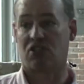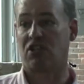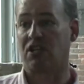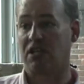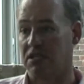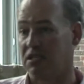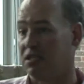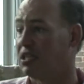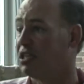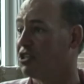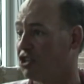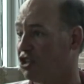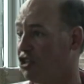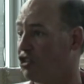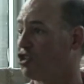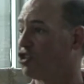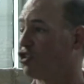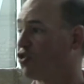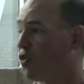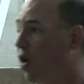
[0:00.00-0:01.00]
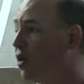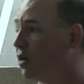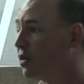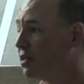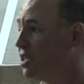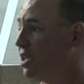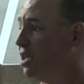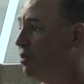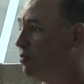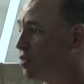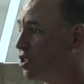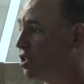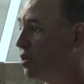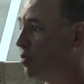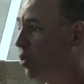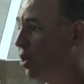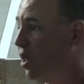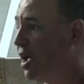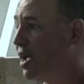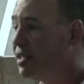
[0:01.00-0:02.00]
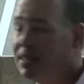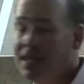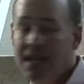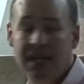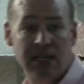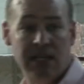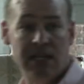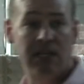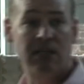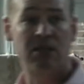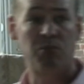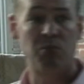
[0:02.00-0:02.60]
consistent strong teams to play, they need to